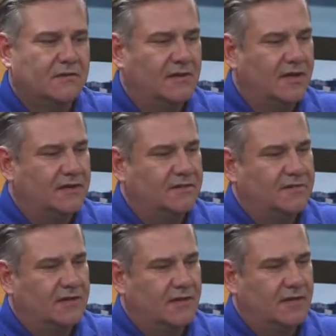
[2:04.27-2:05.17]

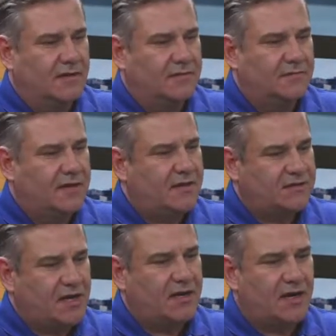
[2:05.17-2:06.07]
And uh, and then
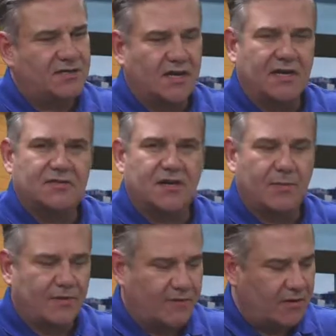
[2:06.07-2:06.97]
John and I, John has a
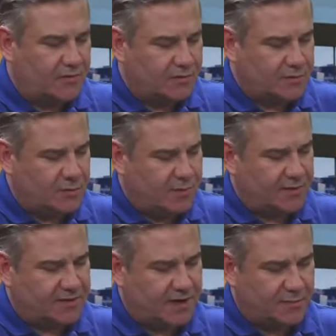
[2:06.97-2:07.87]
couple of articles we
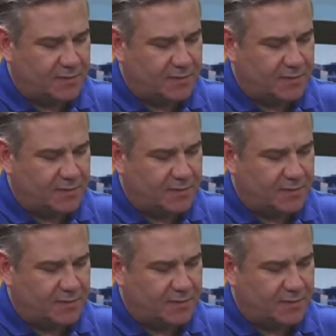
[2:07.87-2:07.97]
picked out.